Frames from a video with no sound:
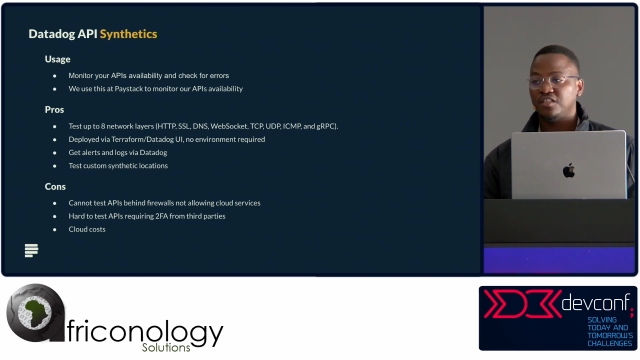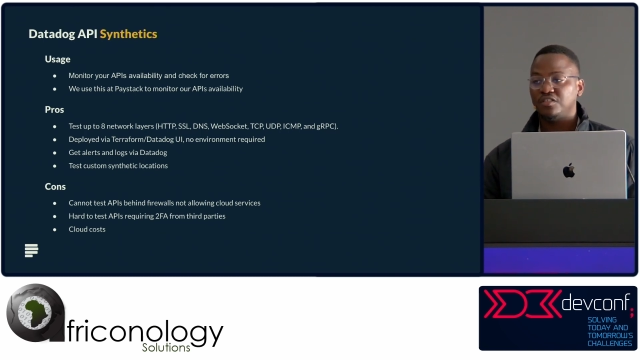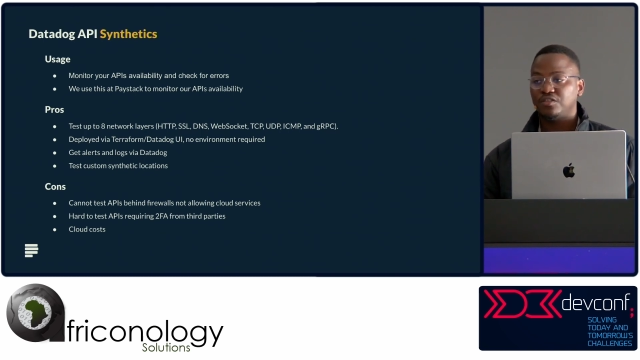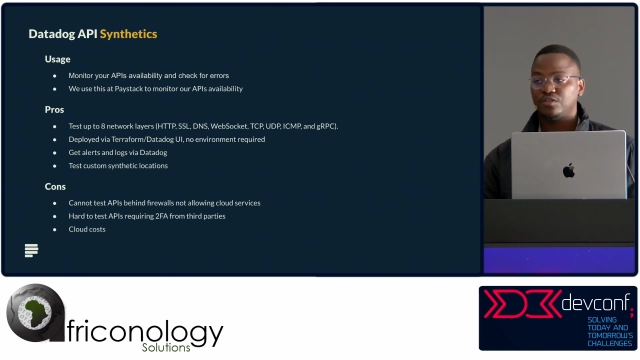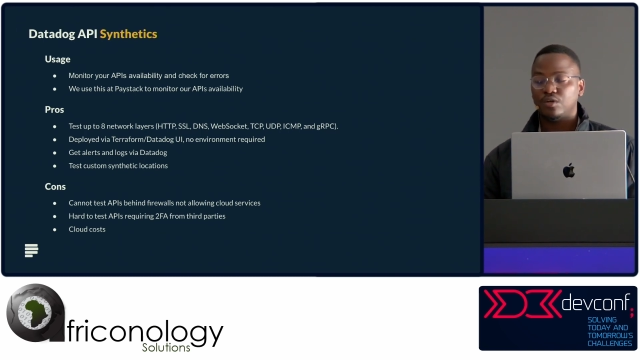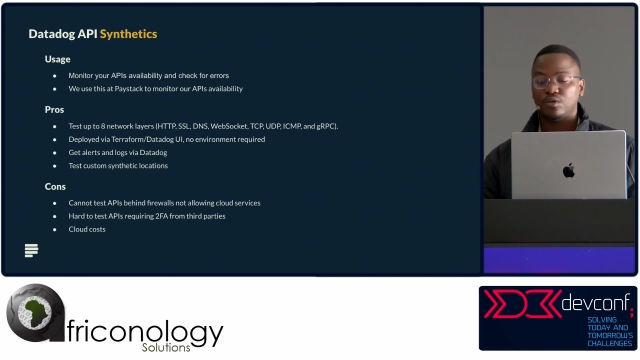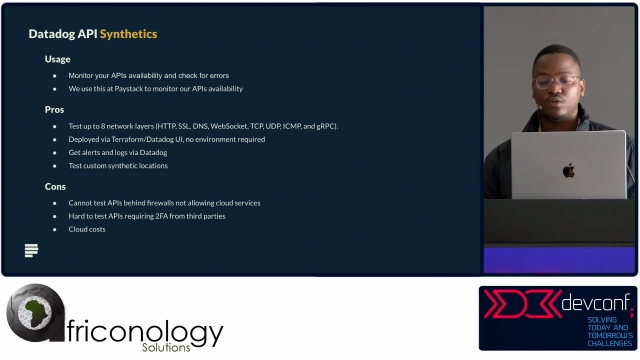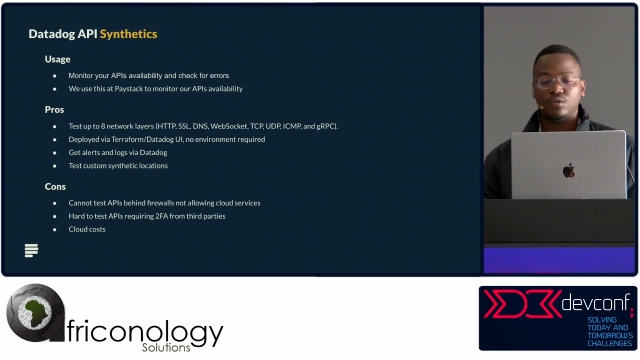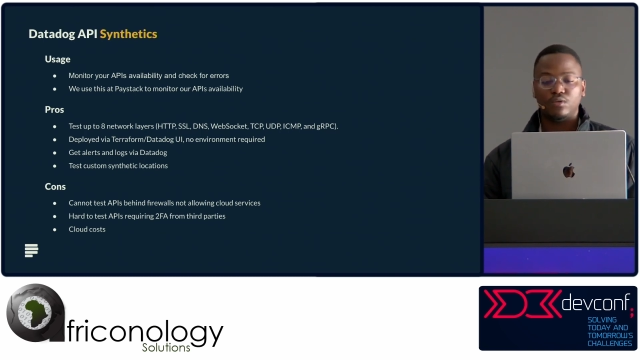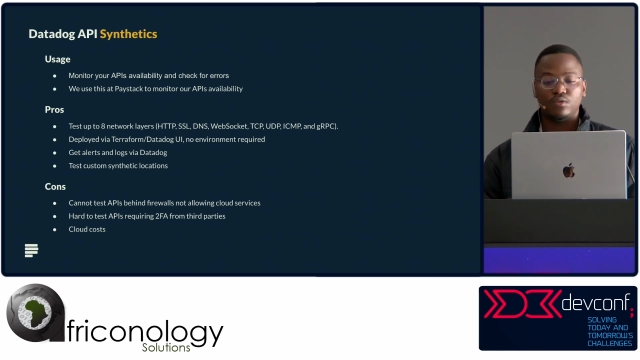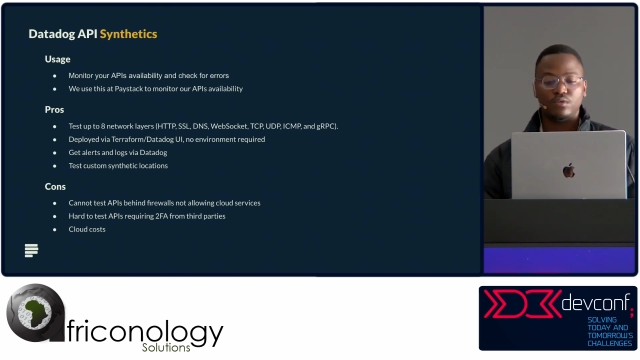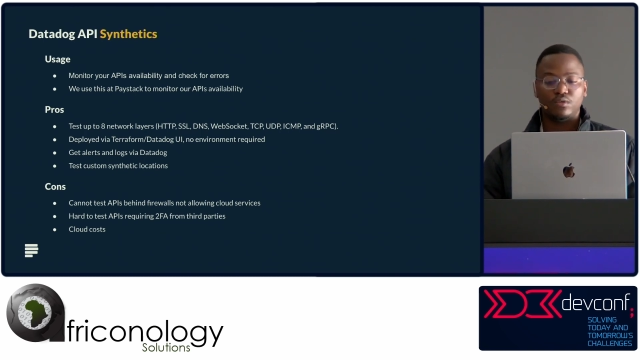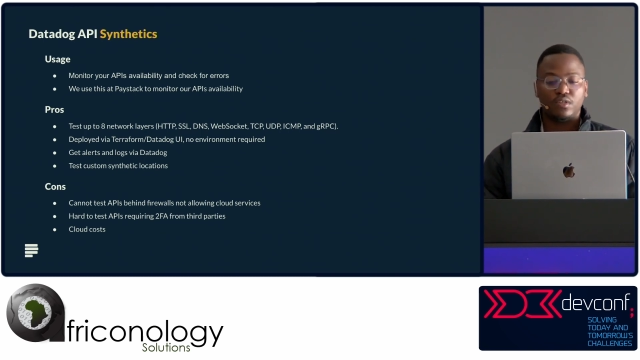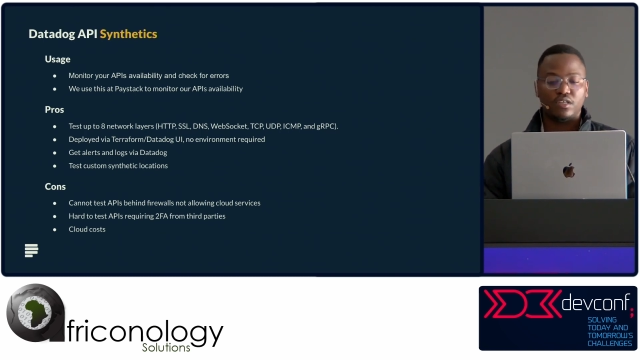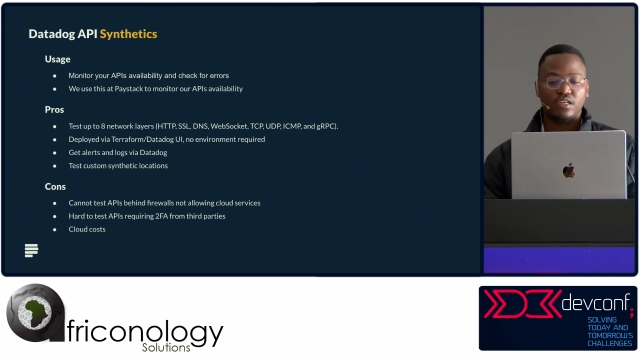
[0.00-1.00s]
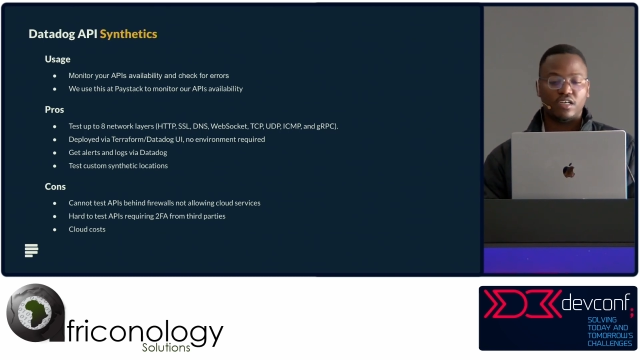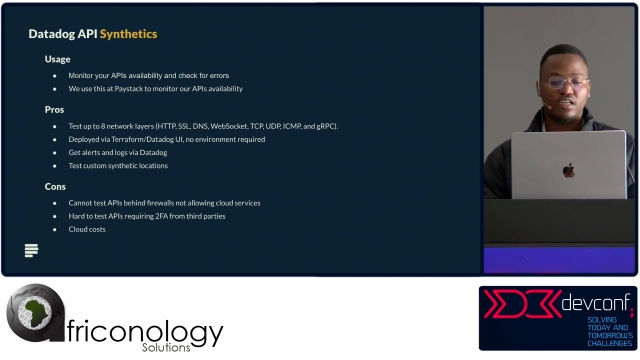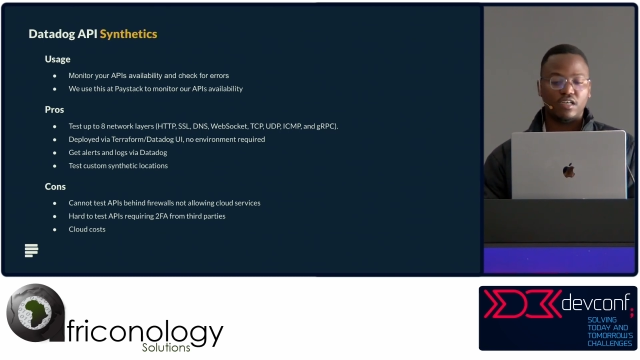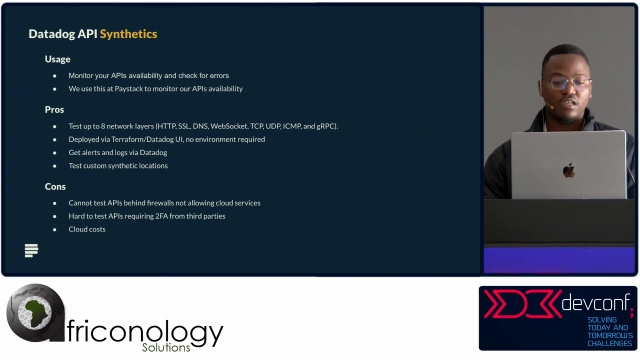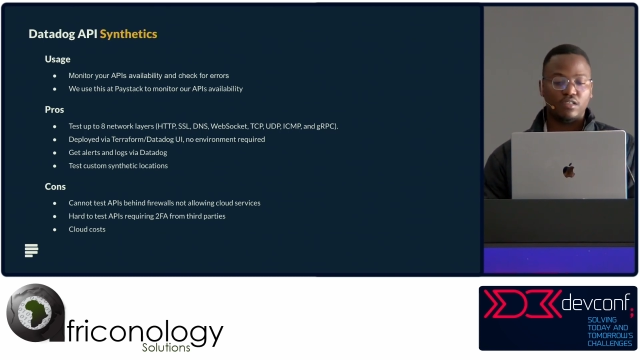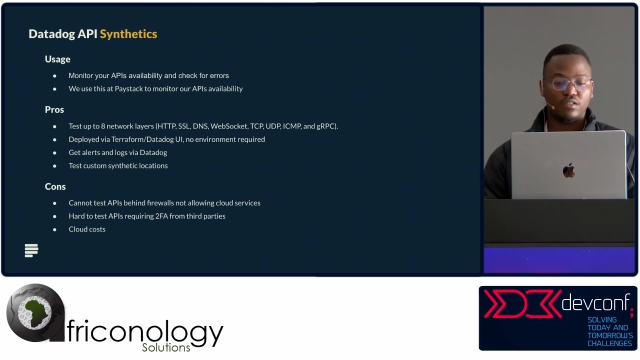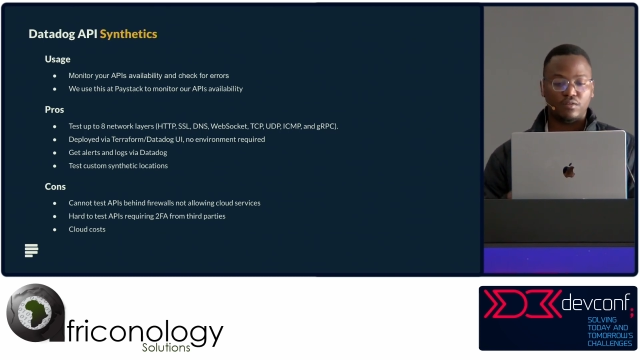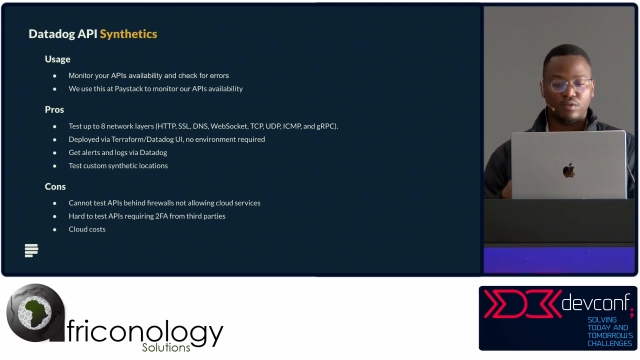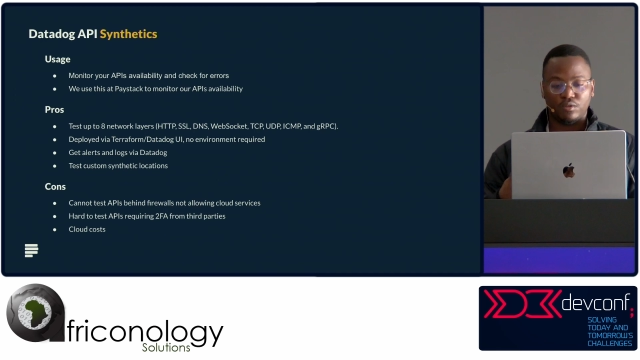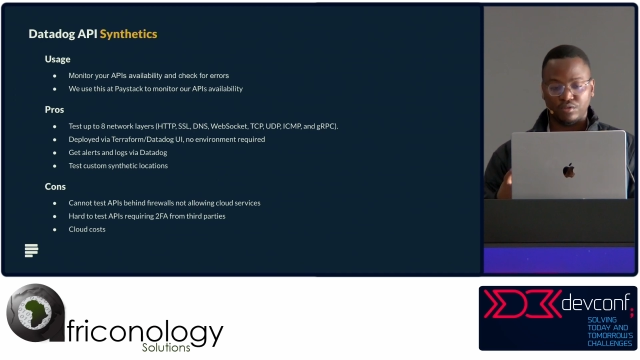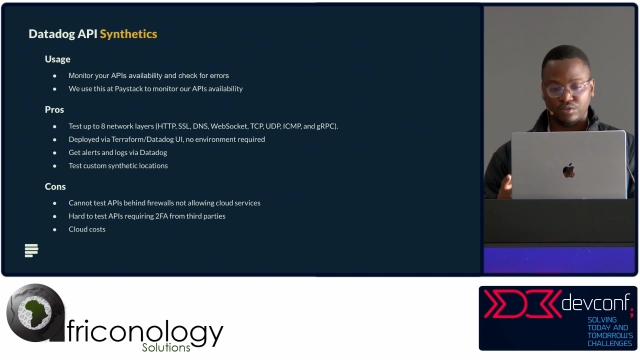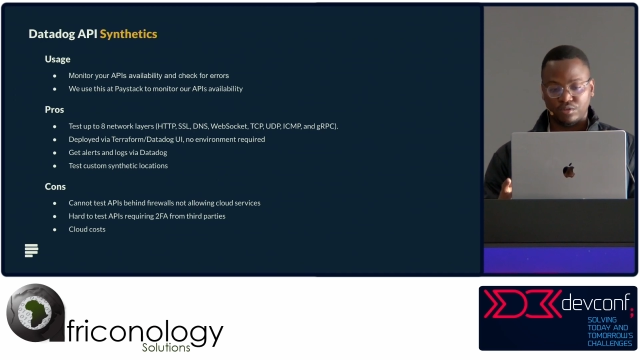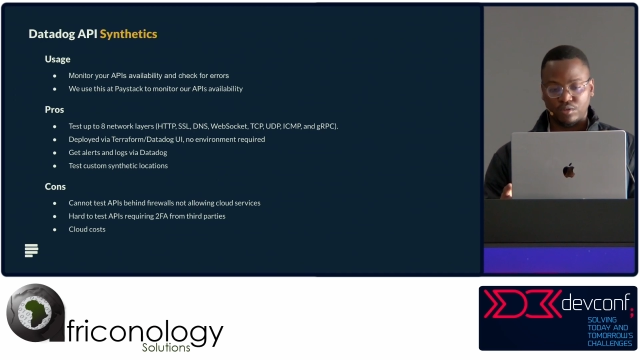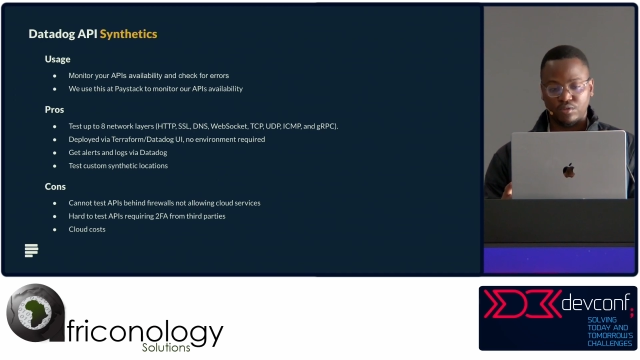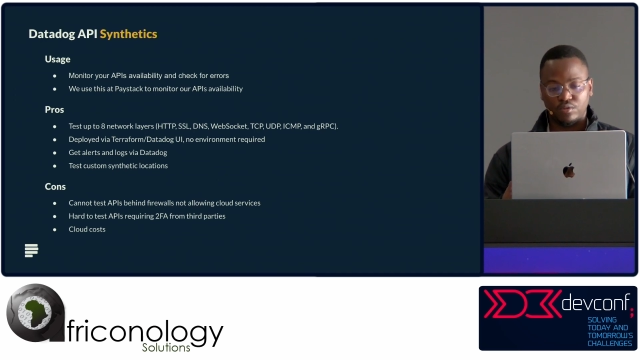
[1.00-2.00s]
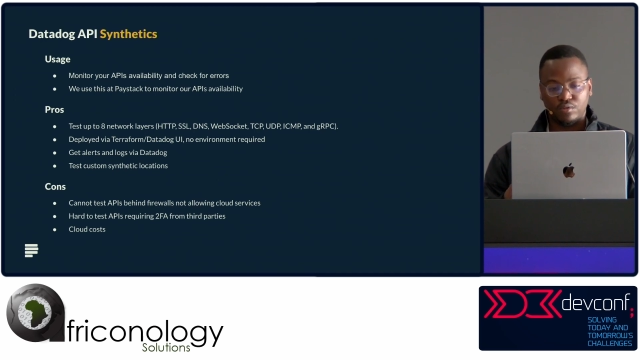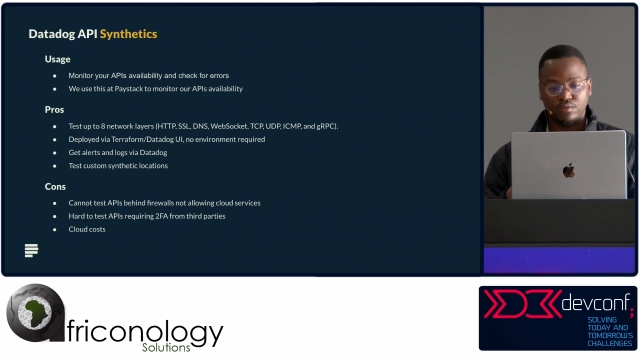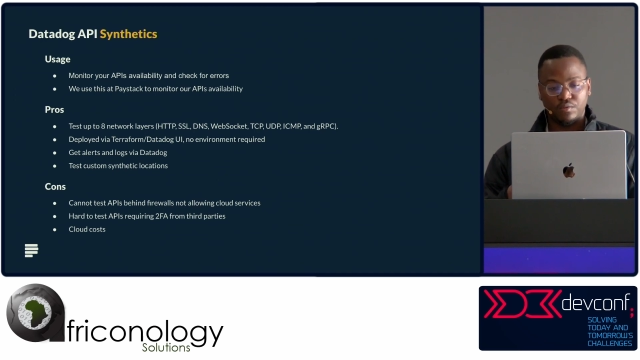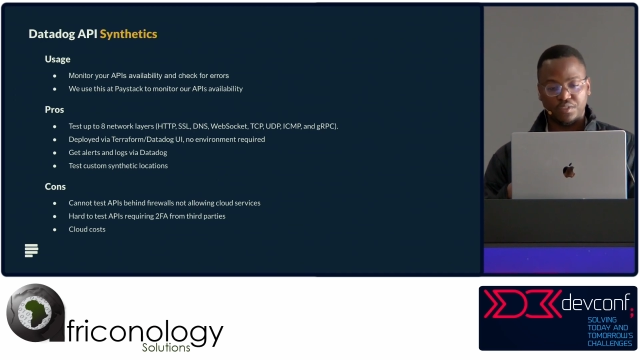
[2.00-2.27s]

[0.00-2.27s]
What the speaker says: So also